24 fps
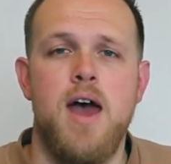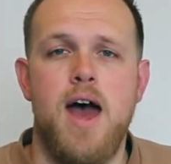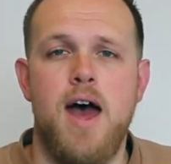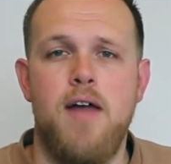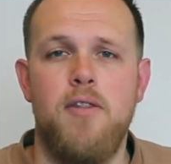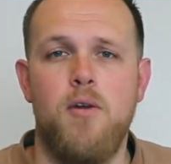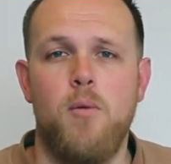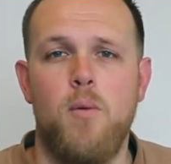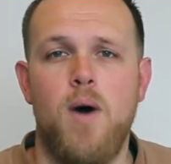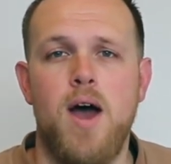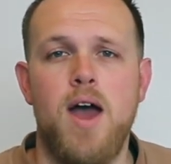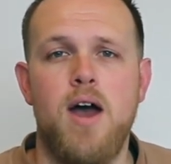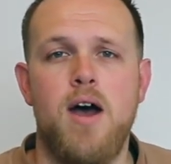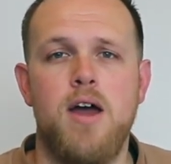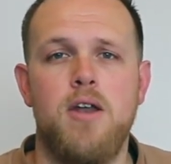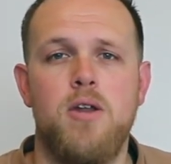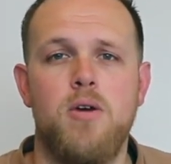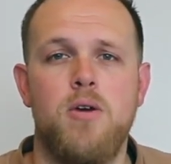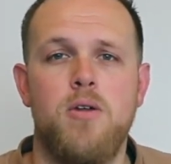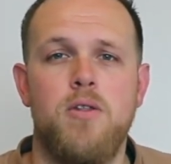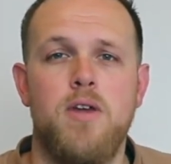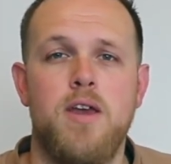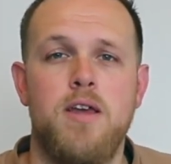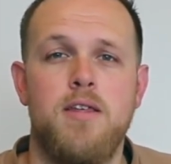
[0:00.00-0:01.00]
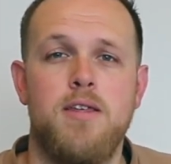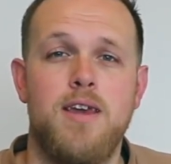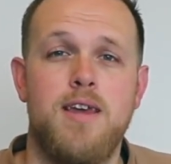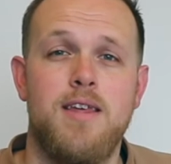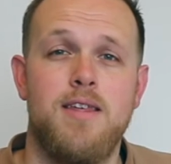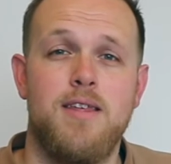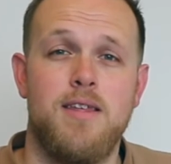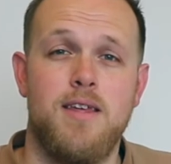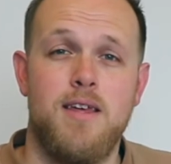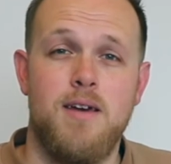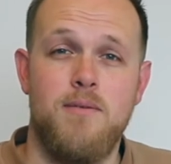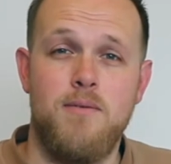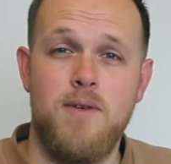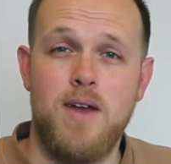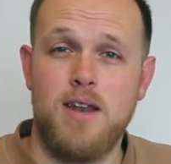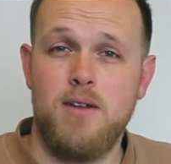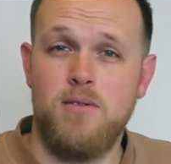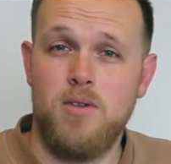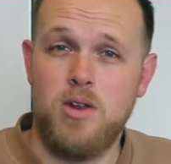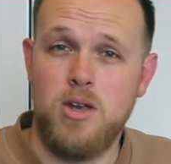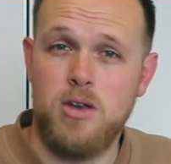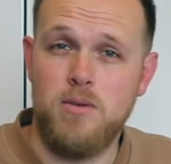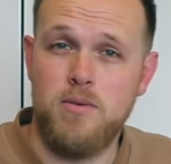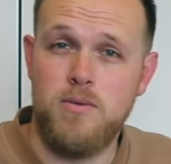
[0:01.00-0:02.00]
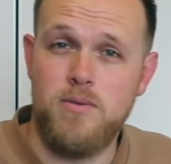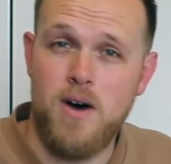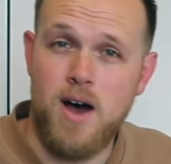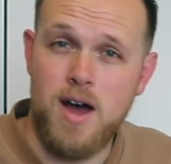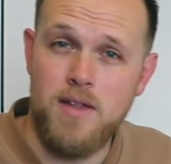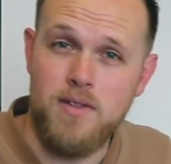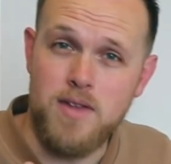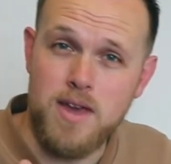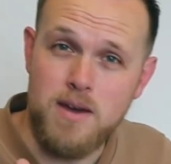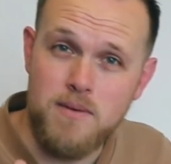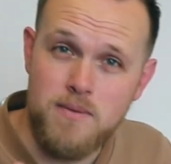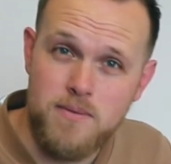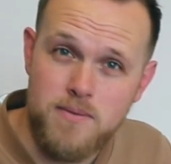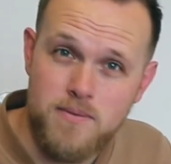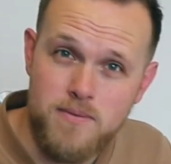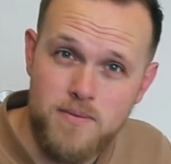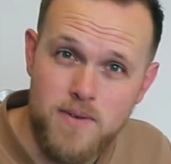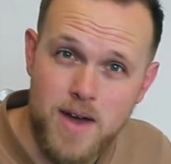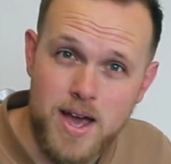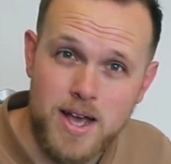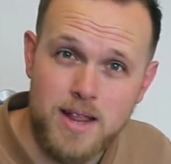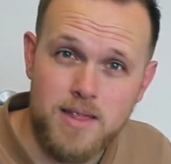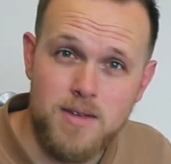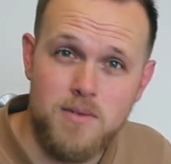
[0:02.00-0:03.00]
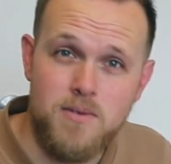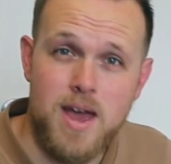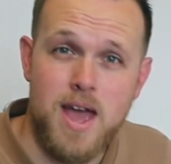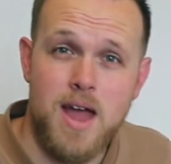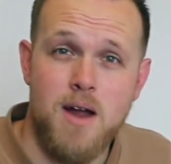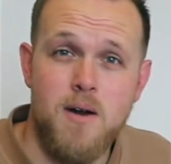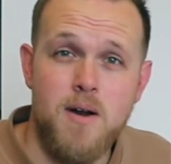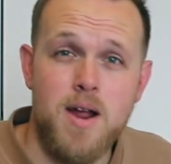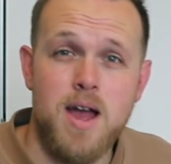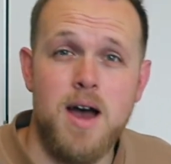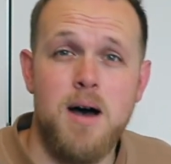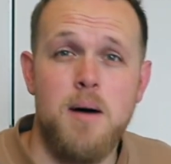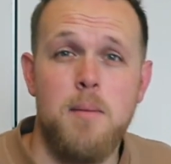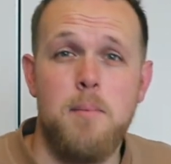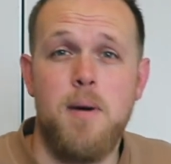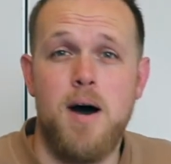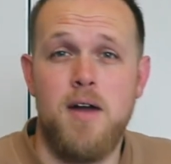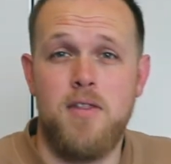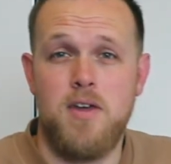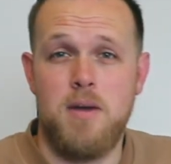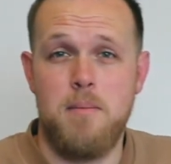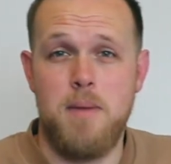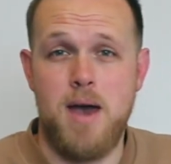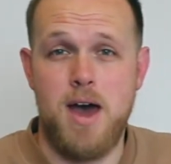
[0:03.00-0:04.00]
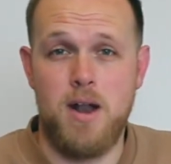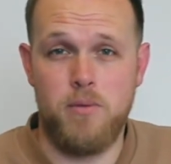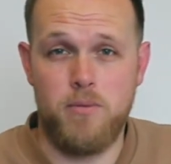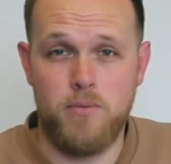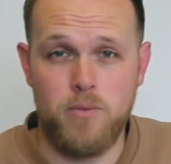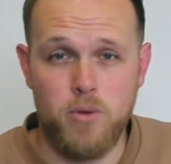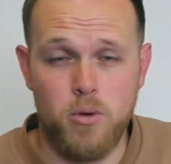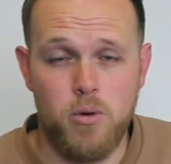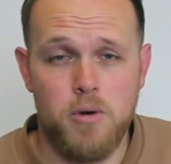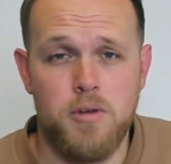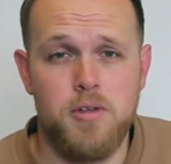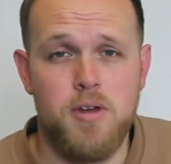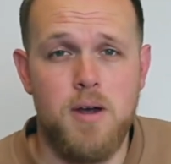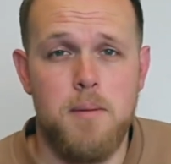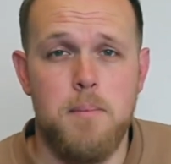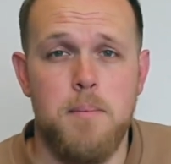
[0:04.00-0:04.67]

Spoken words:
And the way I do this is effectively divide the effective area by the amount of floors I'm